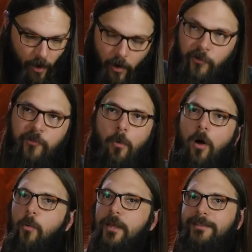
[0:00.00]
All
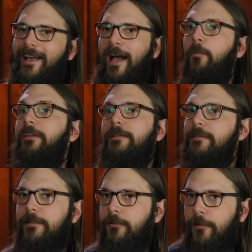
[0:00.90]
small wins. I would
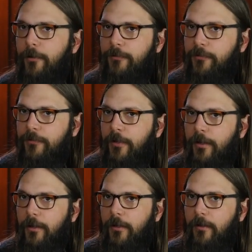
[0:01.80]
consider those.
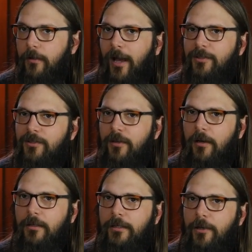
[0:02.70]
I just
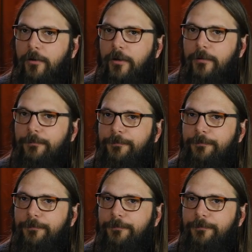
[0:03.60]
talked like Yoda.